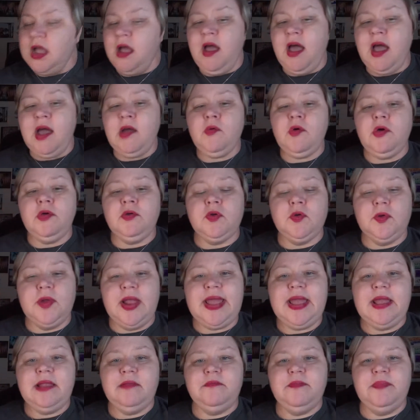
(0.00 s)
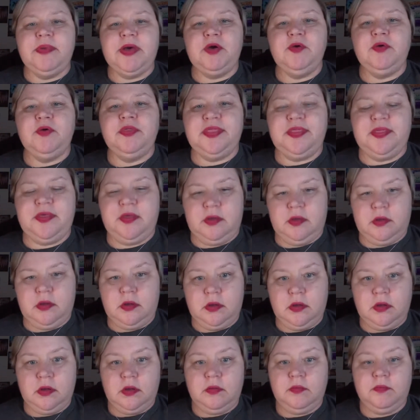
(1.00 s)
I will grade both
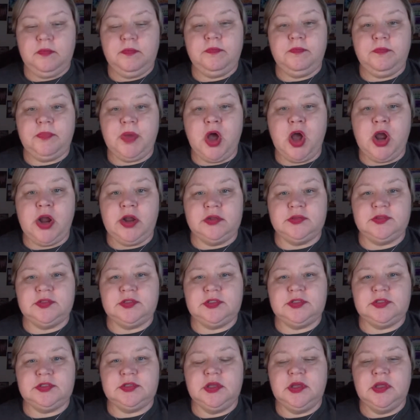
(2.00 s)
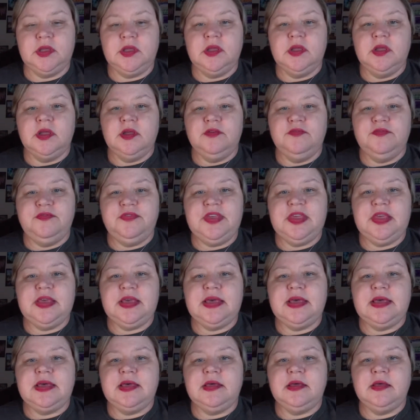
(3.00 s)
parts
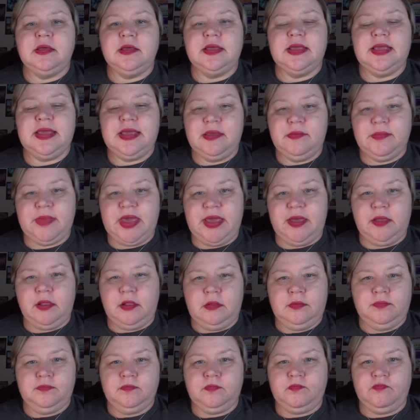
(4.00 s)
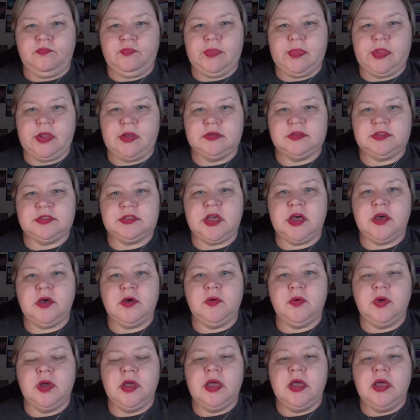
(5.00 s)
via email.
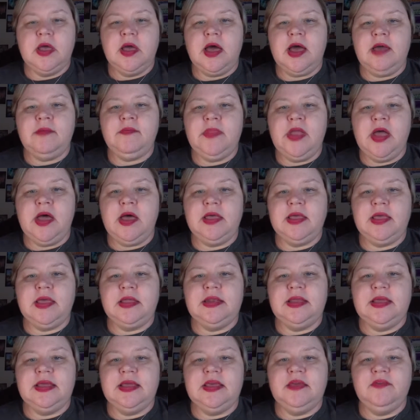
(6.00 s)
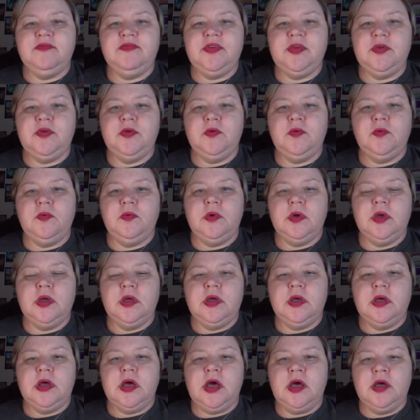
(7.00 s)
So I'm not going to give you
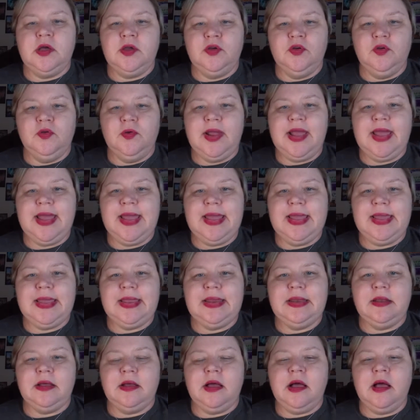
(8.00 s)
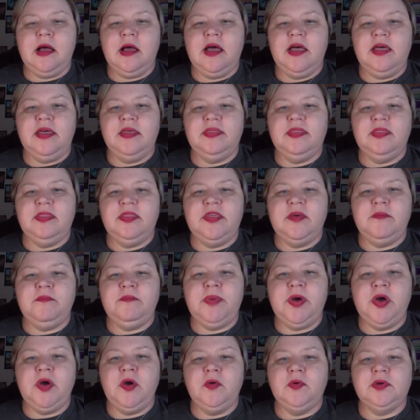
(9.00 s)
a grade on the
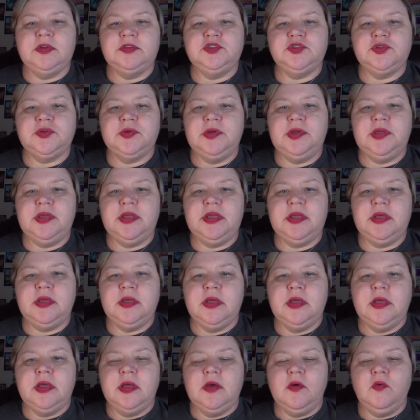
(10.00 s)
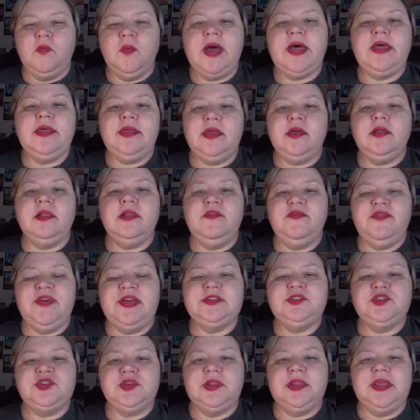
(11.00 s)
poetry. Well, you'll
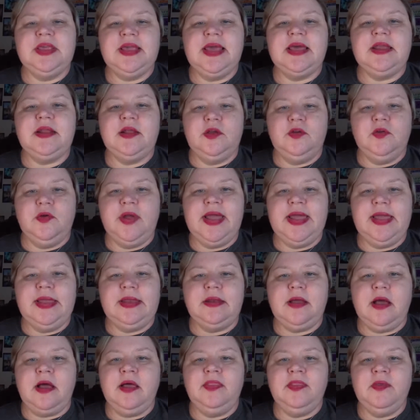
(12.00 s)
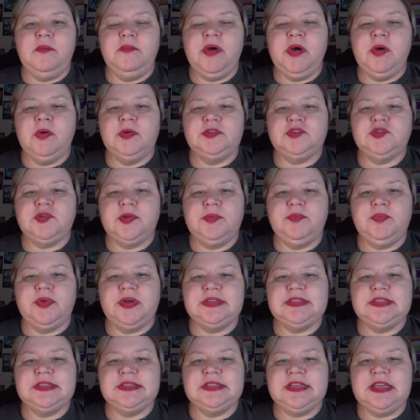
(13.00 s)
eventually get a grade on the poetry
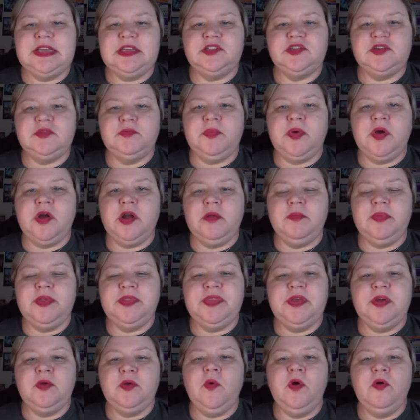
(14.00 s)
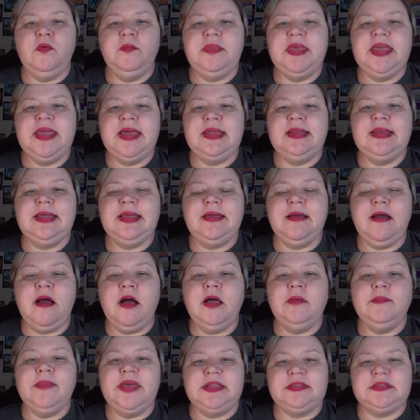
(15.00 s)
presentation part, but there won't be any
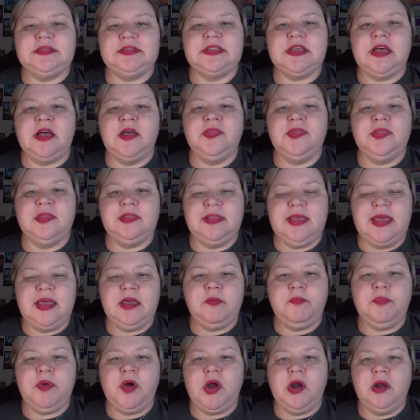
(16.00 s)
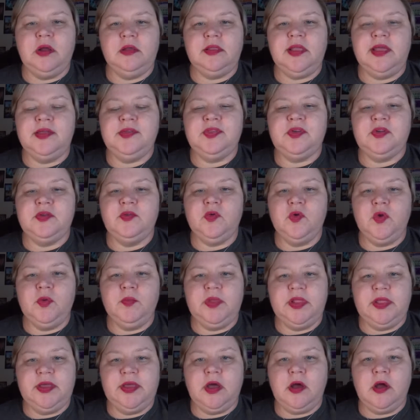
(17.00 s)
comments on the link part like there
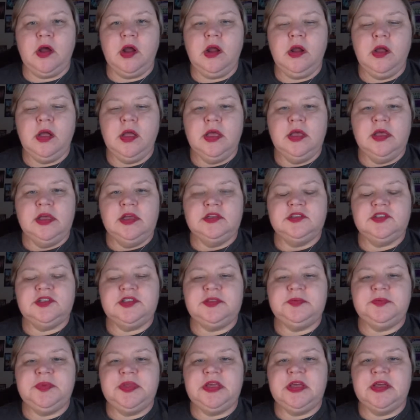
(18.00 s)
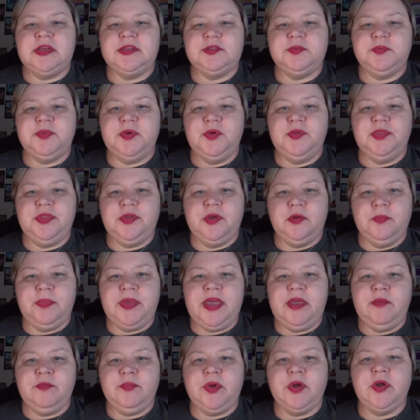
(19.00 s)
normally are, just because both your
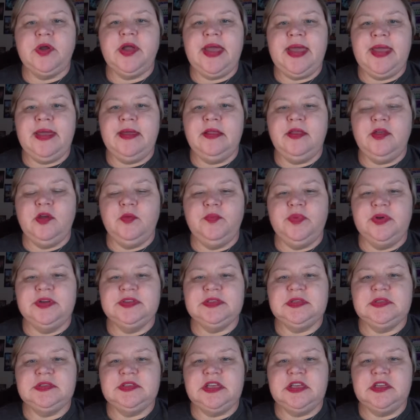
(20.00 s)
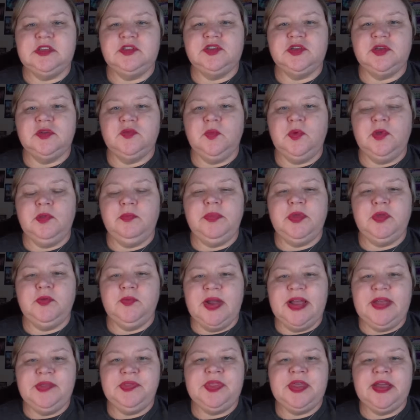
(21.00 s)
paper and your presentation will be
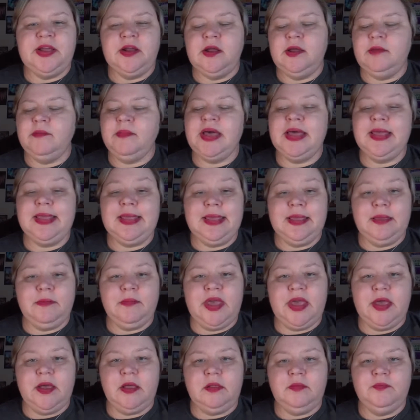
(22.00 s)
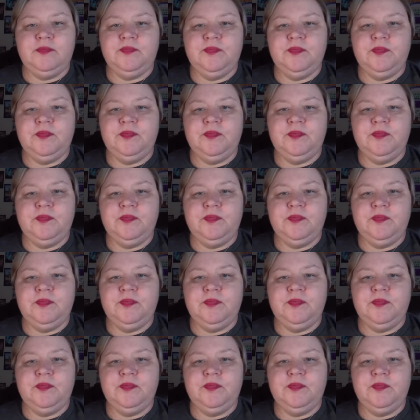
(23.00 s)
right there at my email.